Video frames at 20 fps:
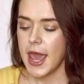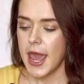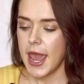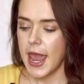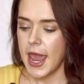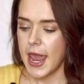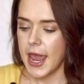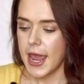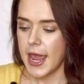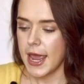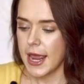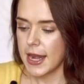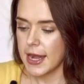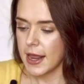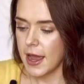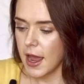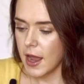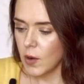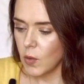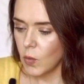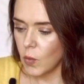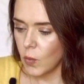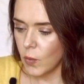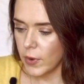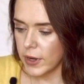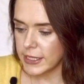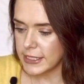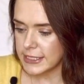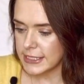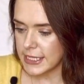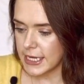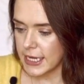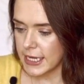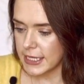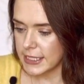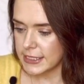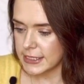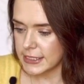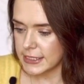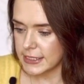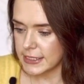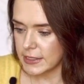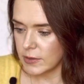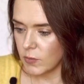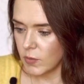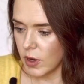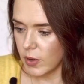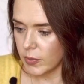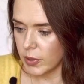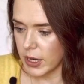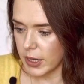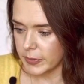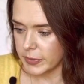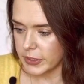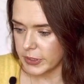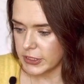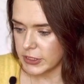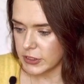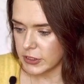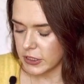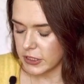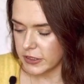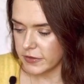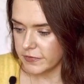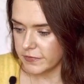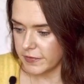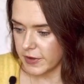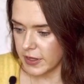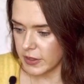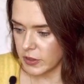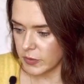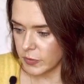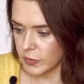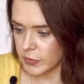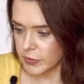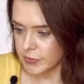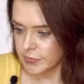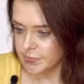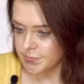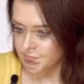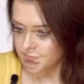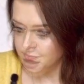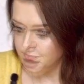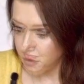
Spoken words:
and I went in to see what properties are available.